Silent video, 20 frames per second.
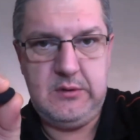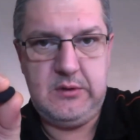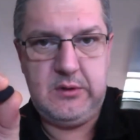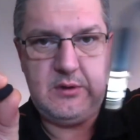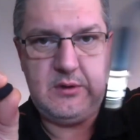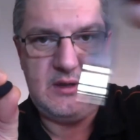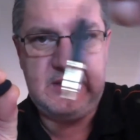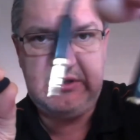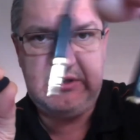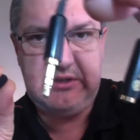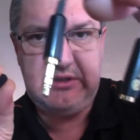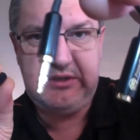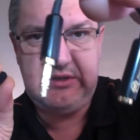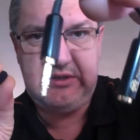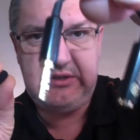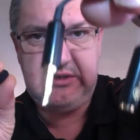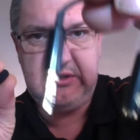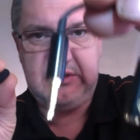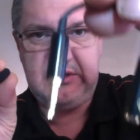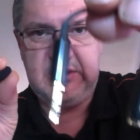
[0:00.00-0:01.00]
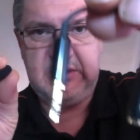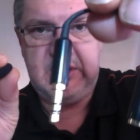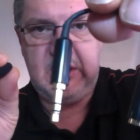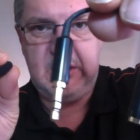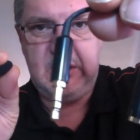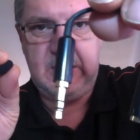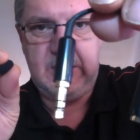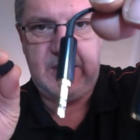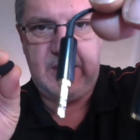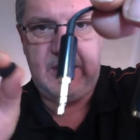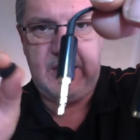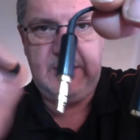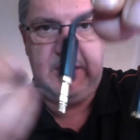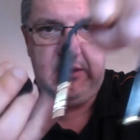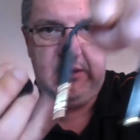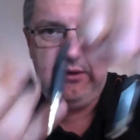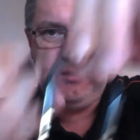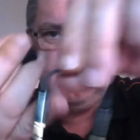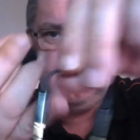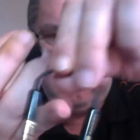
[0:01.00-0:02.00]
That's the single
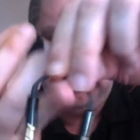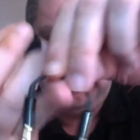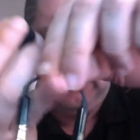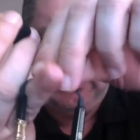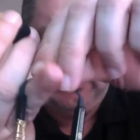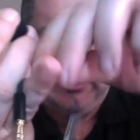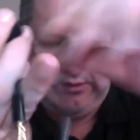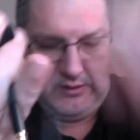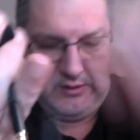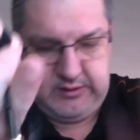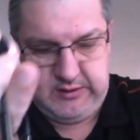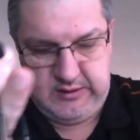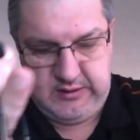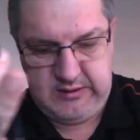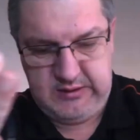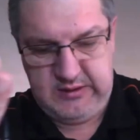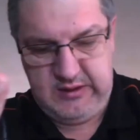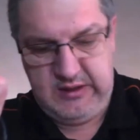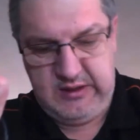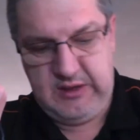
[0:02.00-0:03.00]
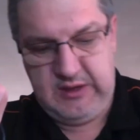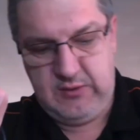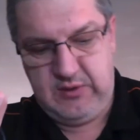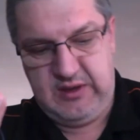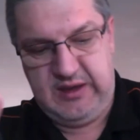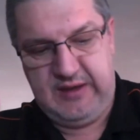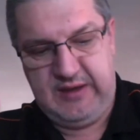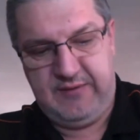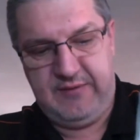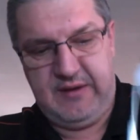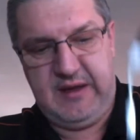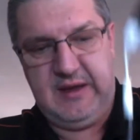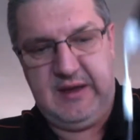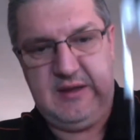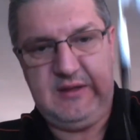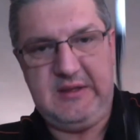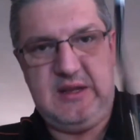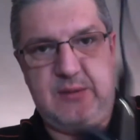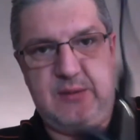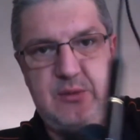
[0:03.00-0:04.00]
connector, and here we have a
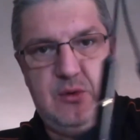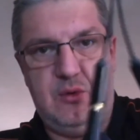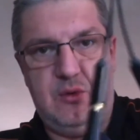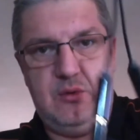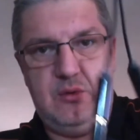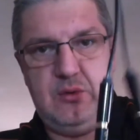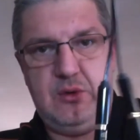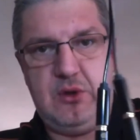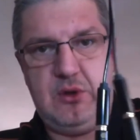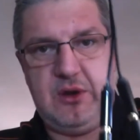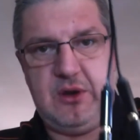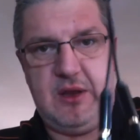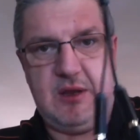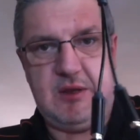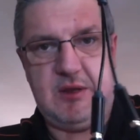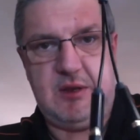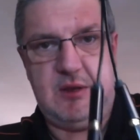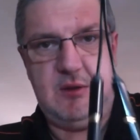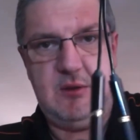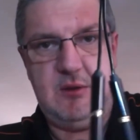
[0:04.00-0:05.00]
double connector,